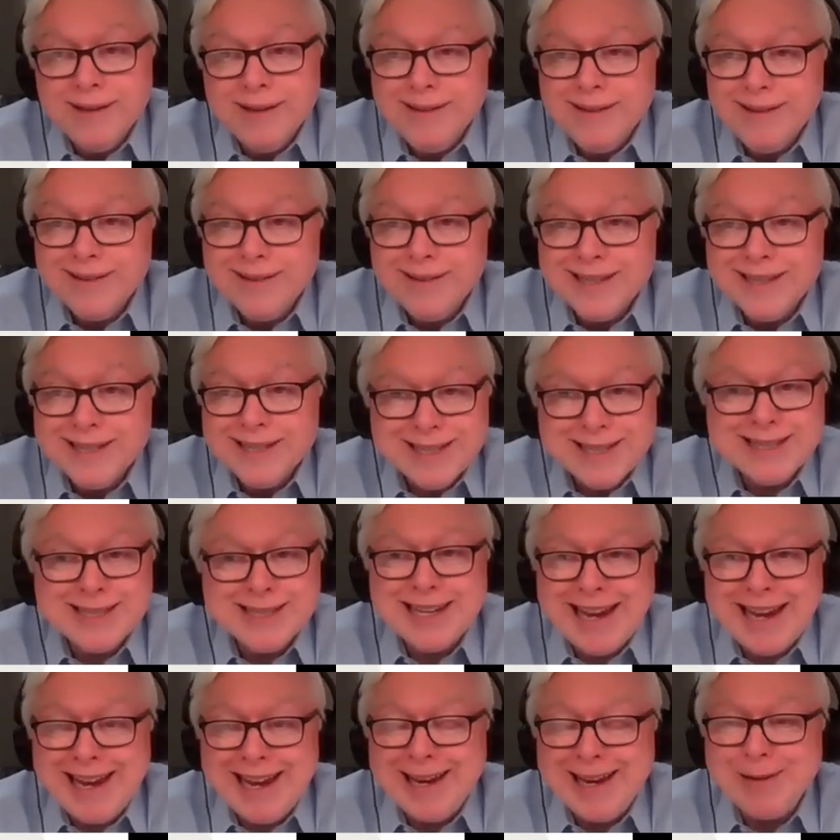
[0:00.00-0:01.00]
this is a
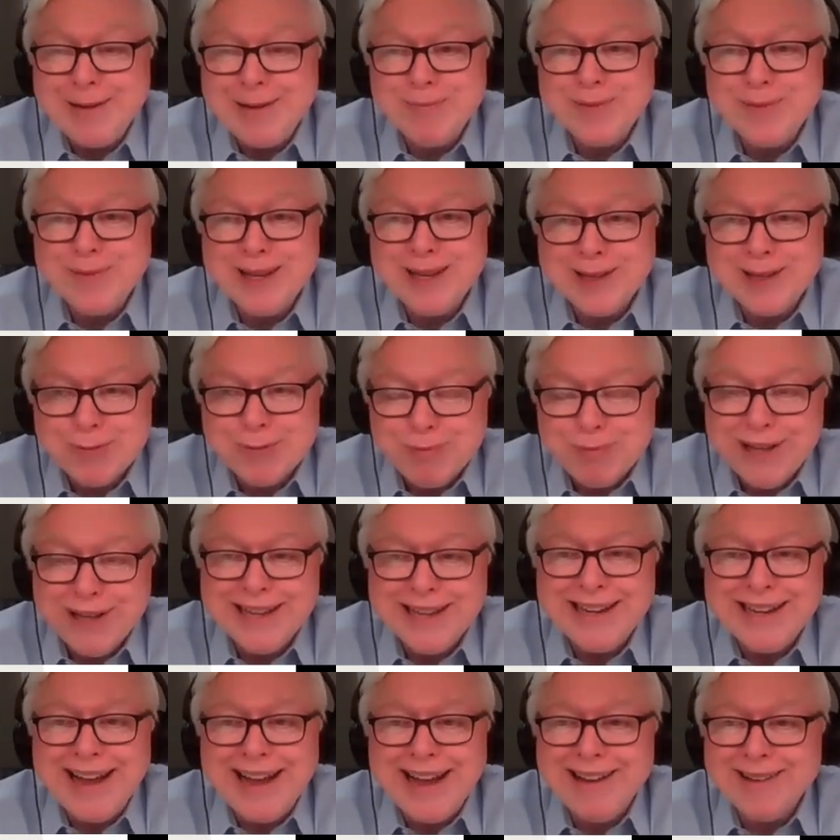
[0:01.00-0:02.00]
game that has
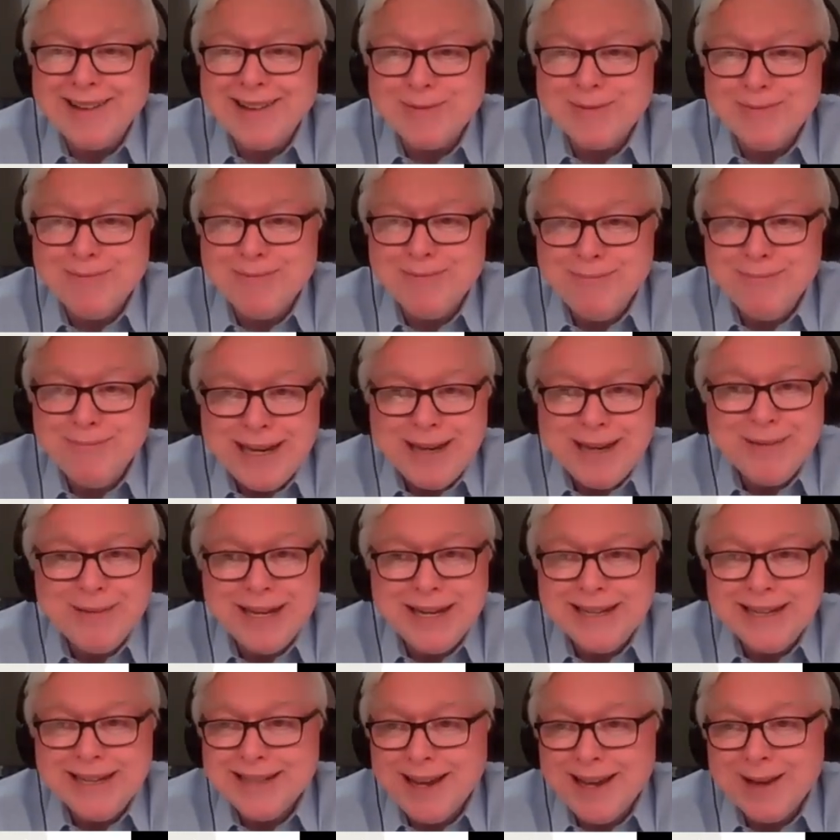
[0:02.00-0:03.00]
played out many,
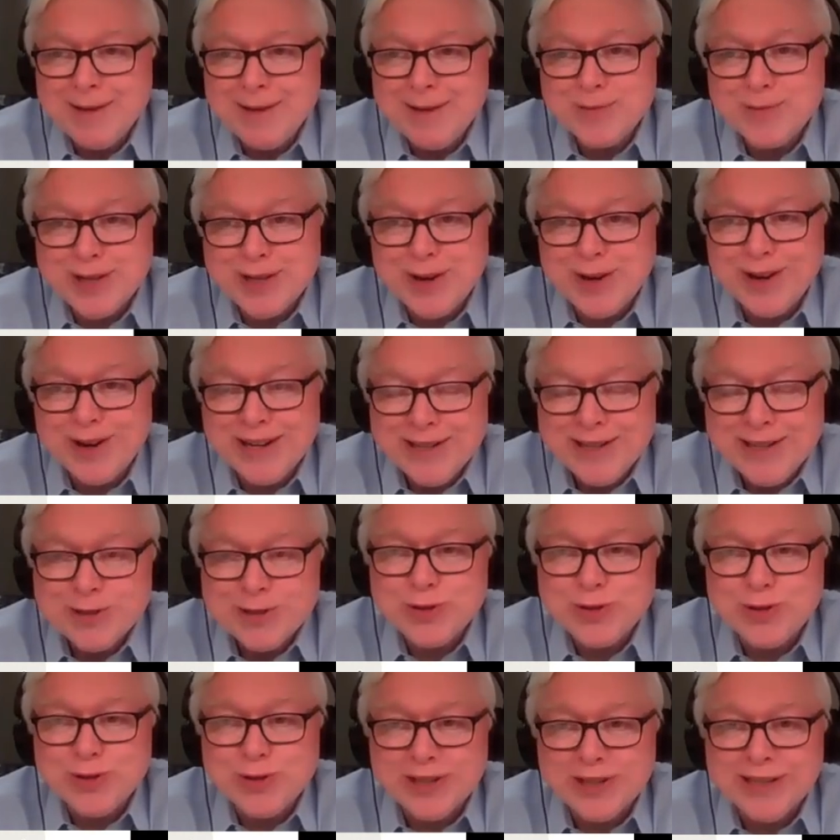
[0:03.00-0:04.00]
many times in our
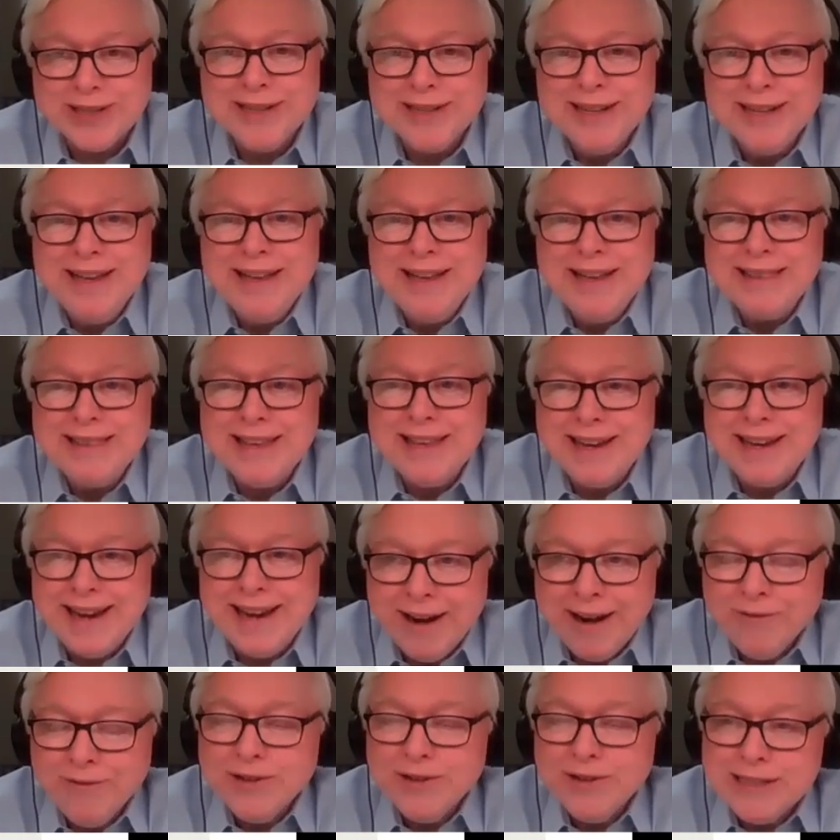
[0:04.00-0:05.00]
history, that
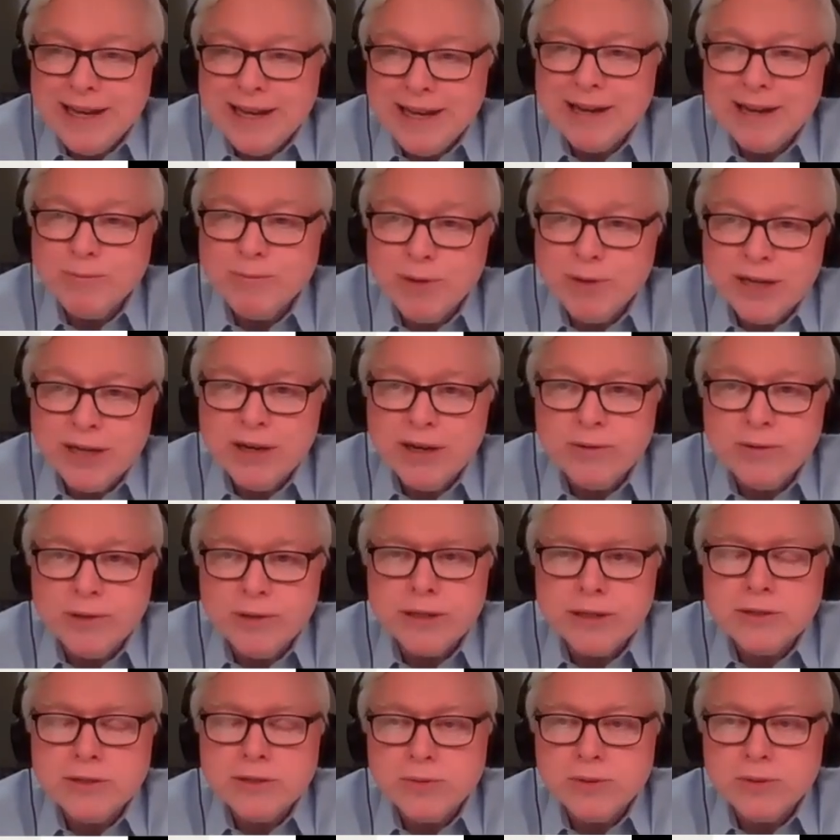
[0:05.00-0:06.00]
every time we go
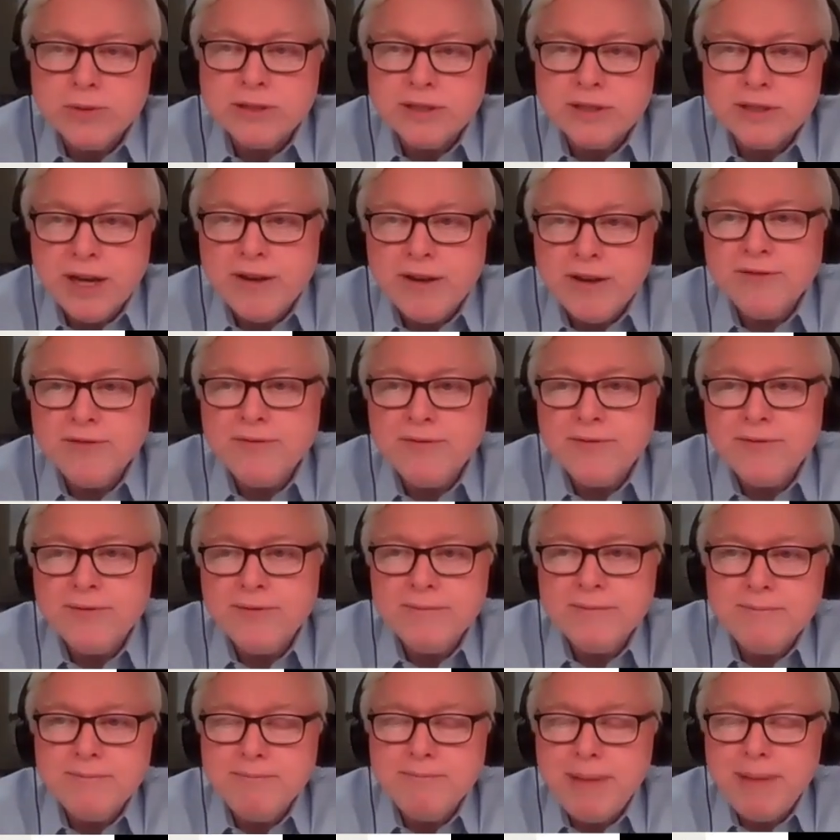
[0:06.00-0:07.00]
into a tough
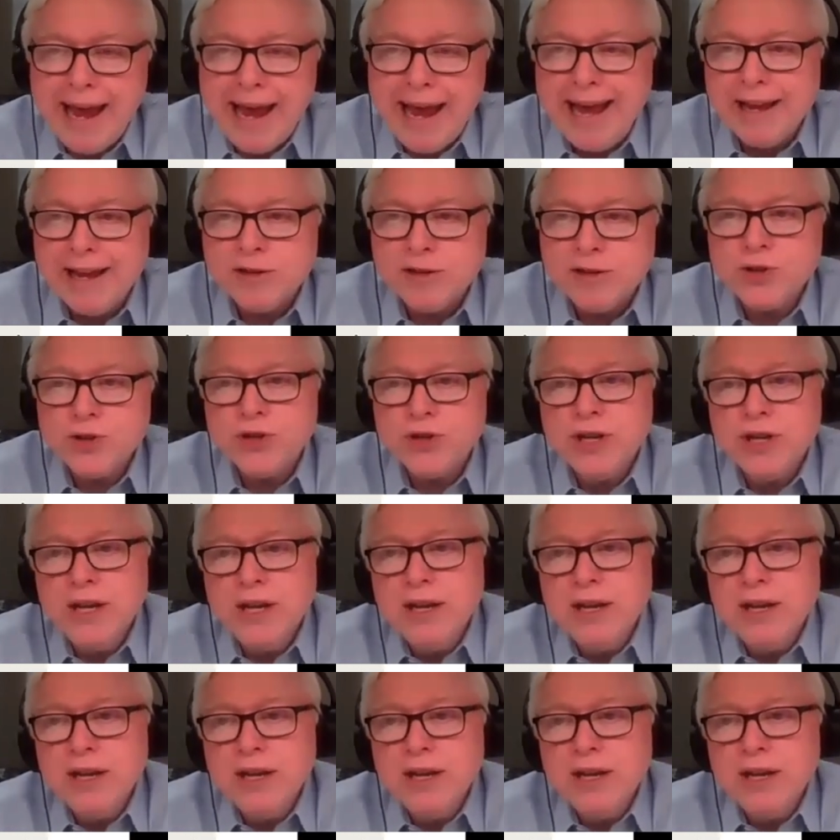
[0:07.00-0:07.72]
patch,